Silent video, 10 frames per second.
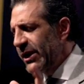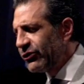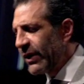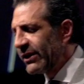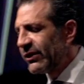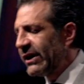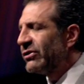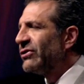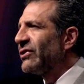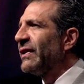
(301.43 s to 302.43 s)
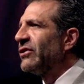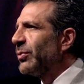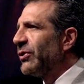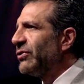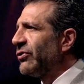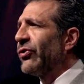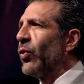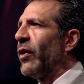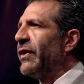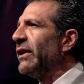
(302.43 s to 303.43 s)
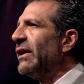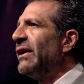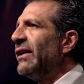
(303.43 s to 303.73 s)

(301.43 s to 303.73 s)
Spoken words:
are many translations to this, but this is the one that